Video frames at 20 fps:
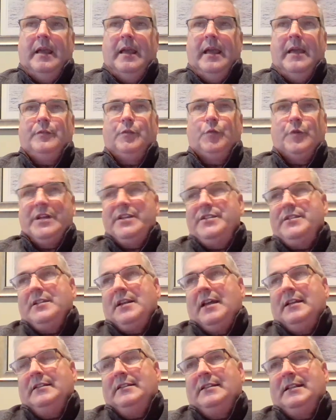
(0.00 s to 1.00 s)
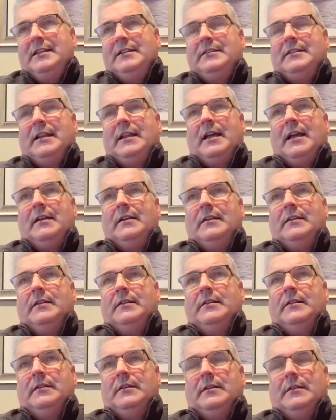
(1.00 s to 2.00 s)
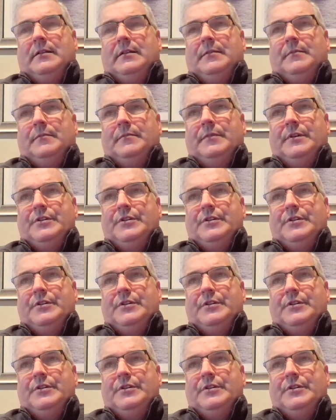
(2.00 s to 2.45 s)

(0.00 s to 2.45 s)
And the reason I did that um,